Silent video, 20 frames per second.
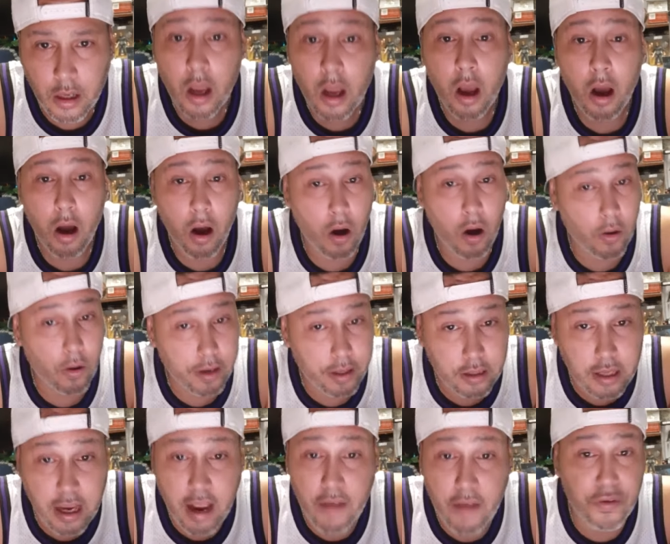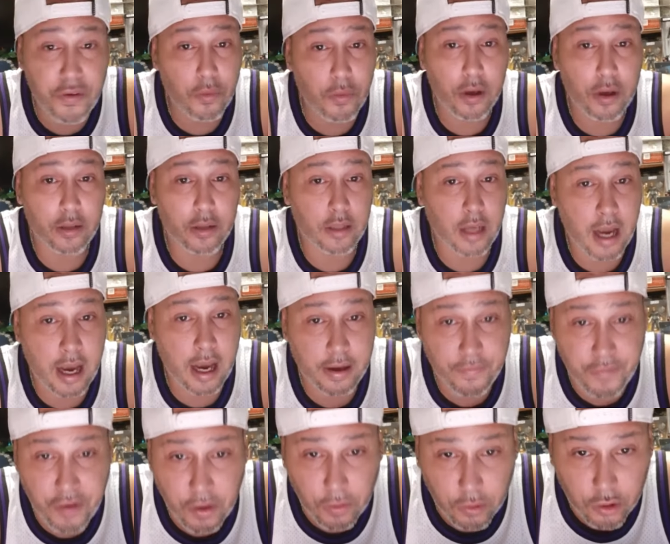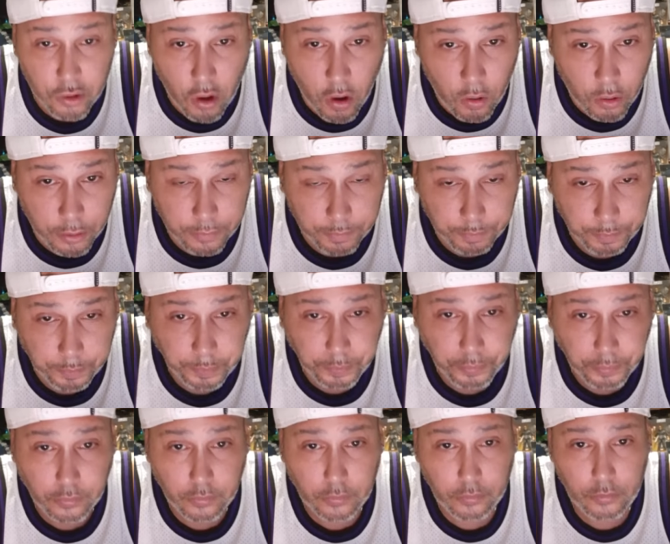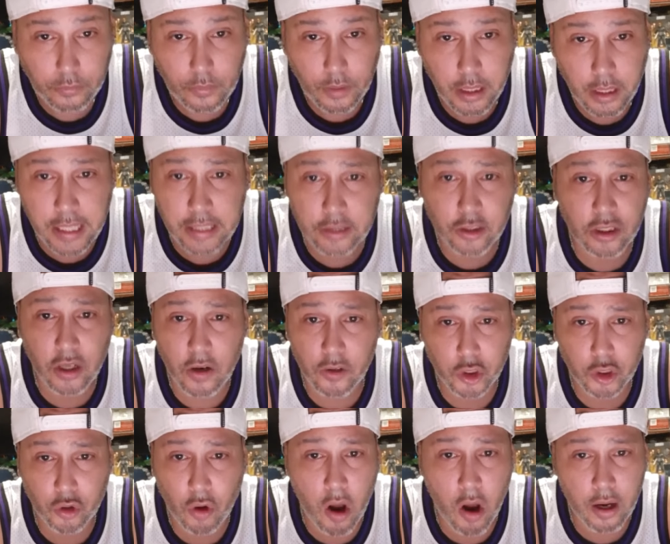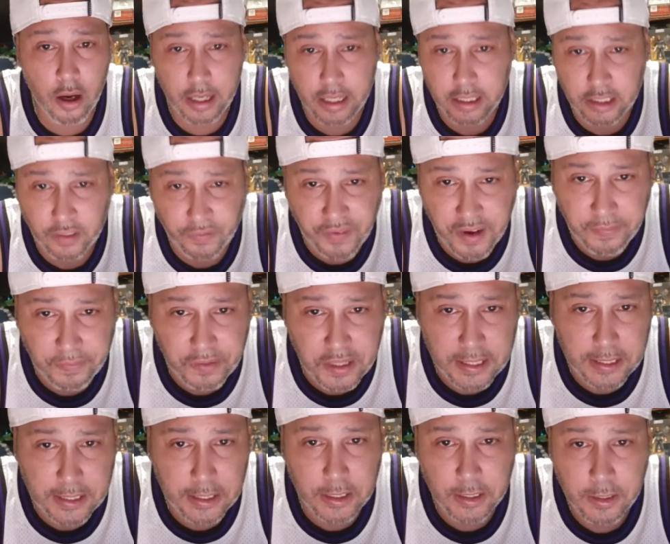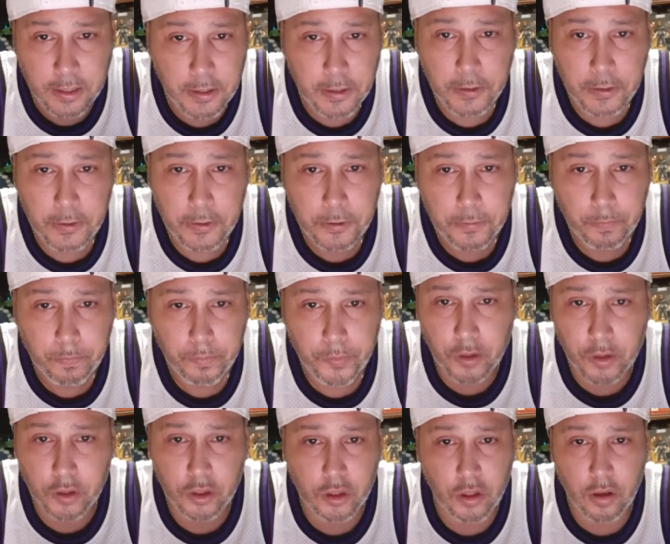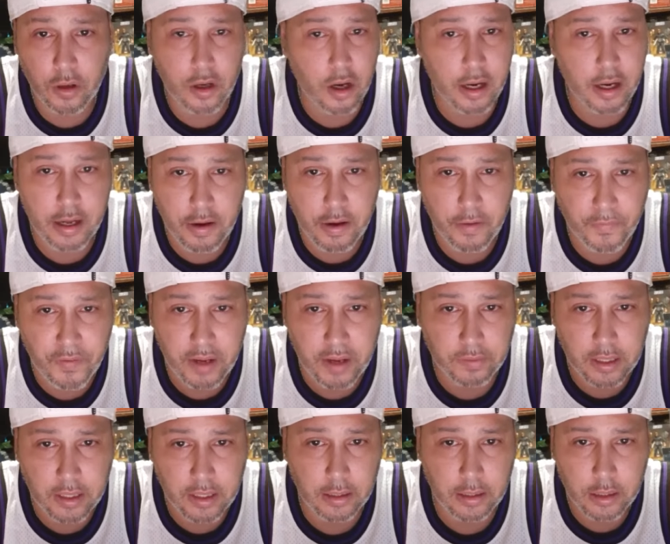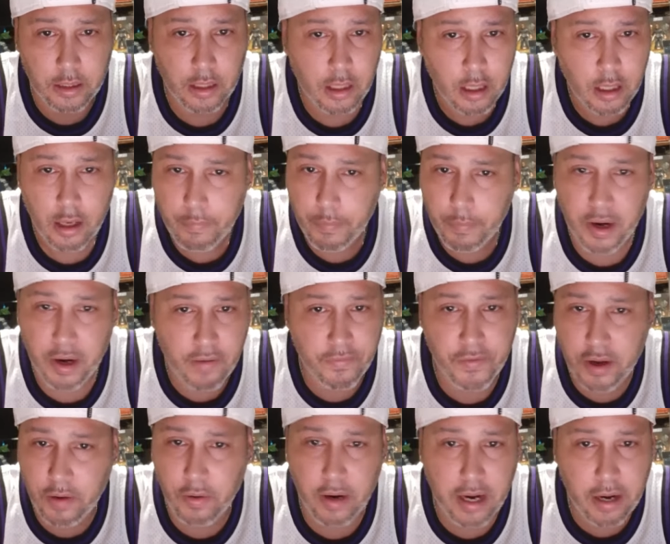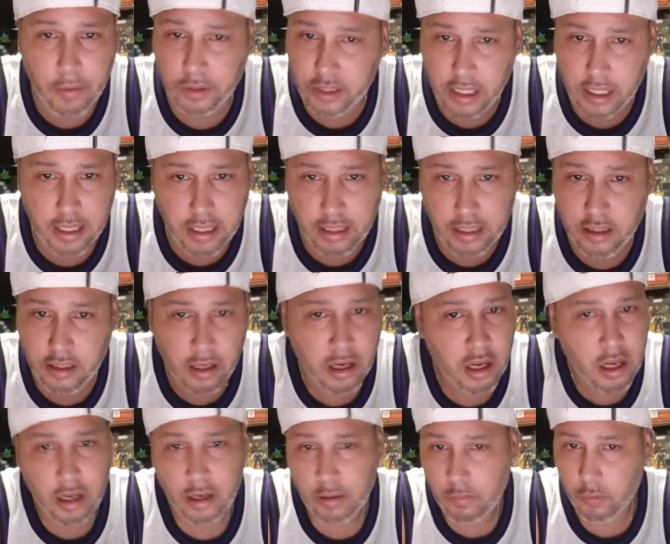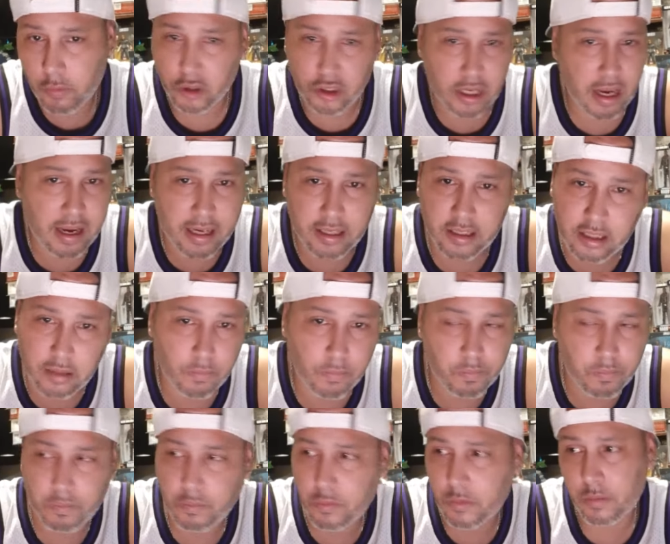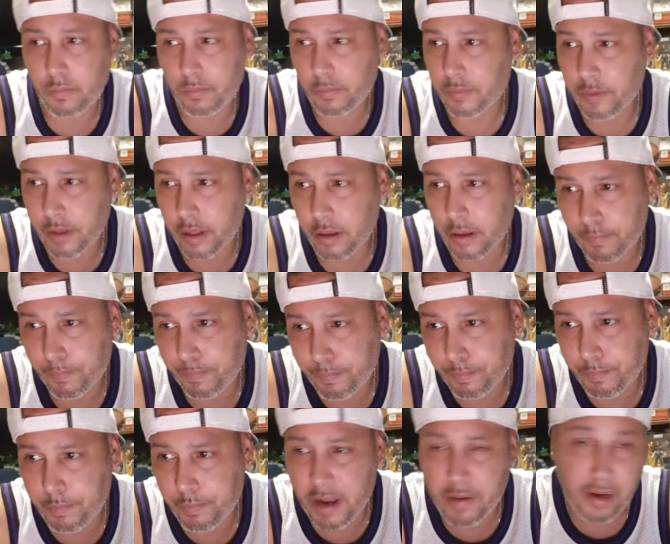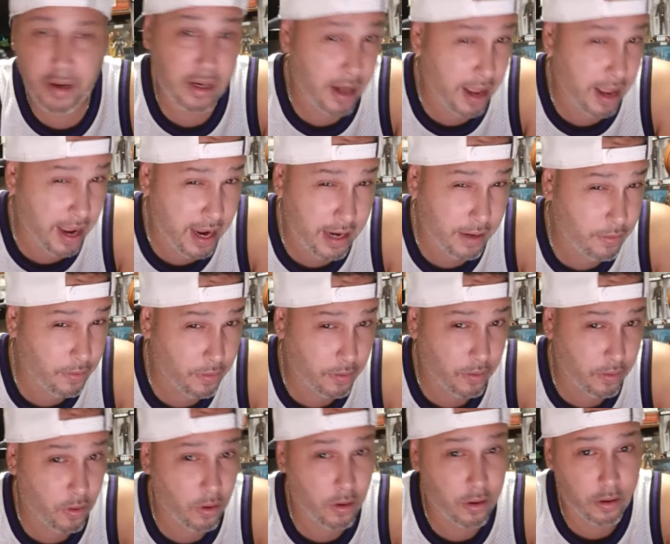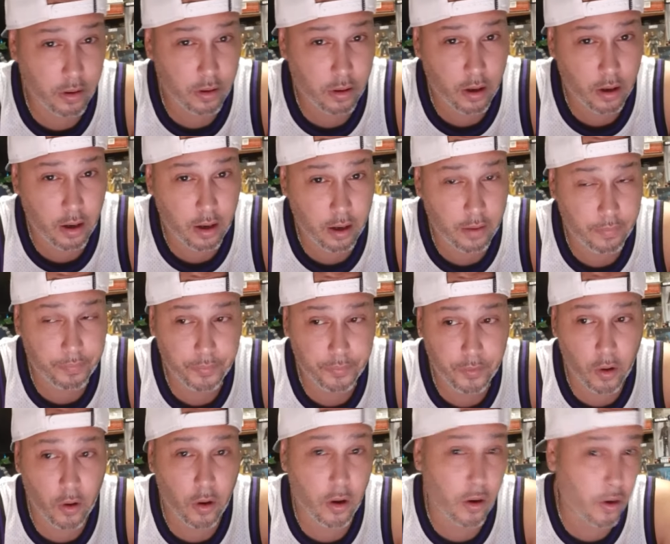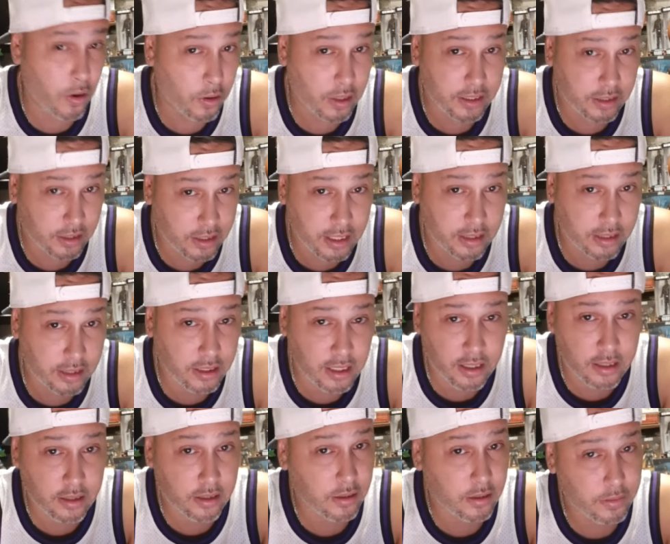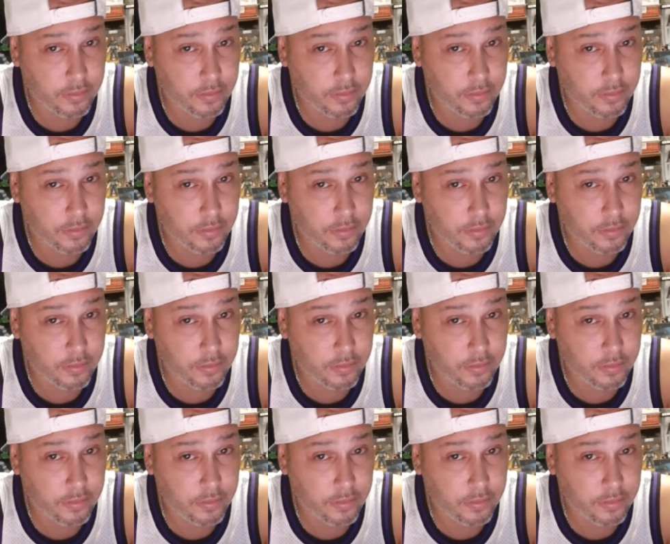Oh, he definitely would have died if he was older. He's still strong in his 50s. You're still good in your 50s. But if he was in his, we'll say his, maybe late or early 60s,